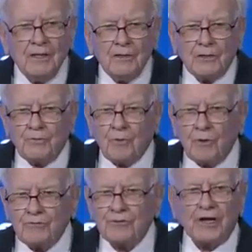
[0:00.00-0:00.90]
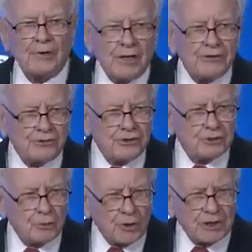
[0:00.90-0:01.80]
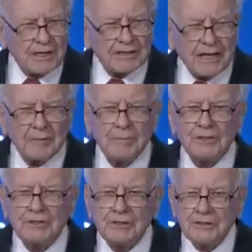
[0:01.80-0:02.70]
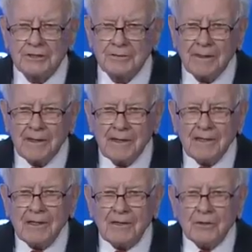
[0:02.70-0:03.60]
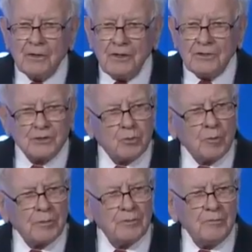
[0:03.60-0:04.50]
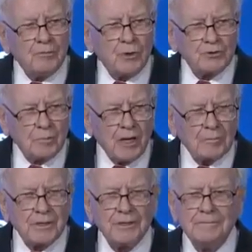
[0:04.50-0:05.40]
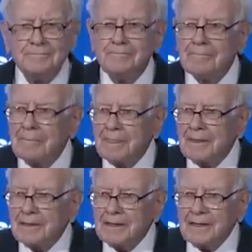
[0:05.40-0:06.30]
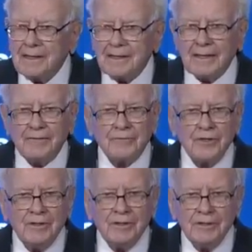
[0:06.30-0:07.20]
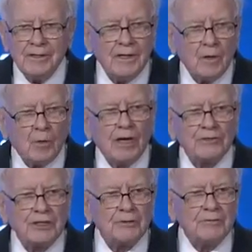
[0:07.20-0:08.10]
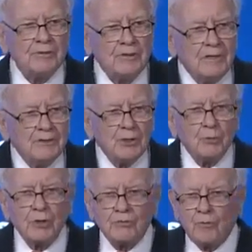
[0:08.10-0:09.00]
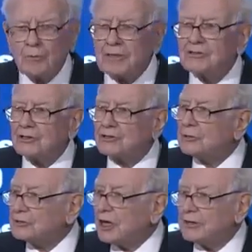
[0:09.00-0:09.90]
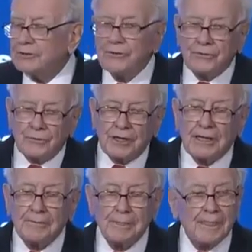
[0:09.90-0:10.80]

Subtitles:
The fourth generation is working in that business. This woman, Rose Blumpkin, lived, well, she worked for me until she was 103.